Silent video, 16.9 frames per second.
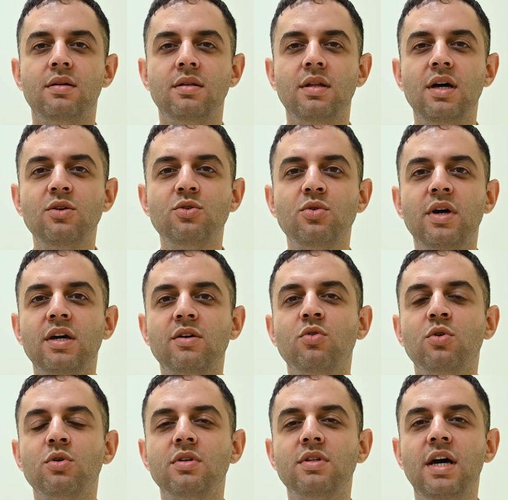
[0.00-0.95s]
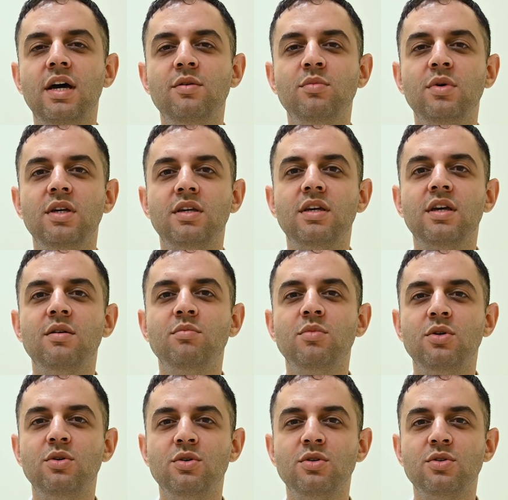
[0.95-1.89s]
NaoTrac for the time being can
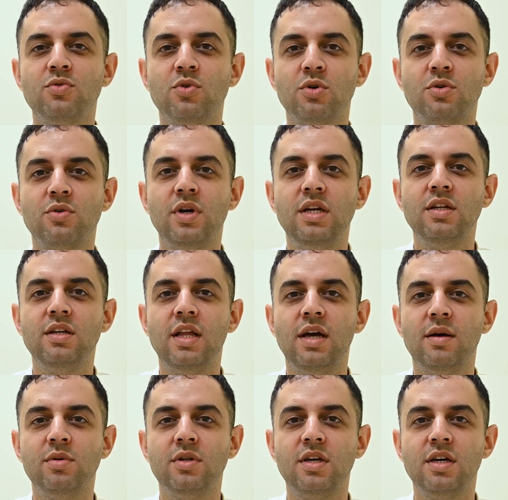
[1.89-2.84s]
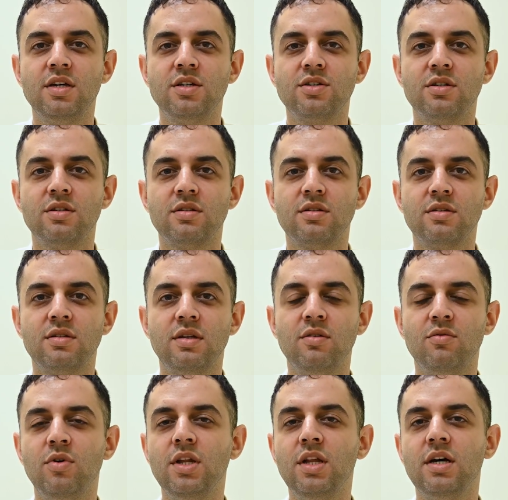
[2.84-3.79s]
be used for cranial applications.
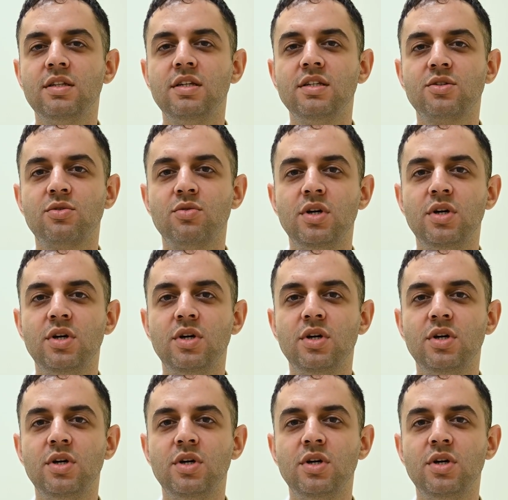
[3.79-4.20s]
And what are these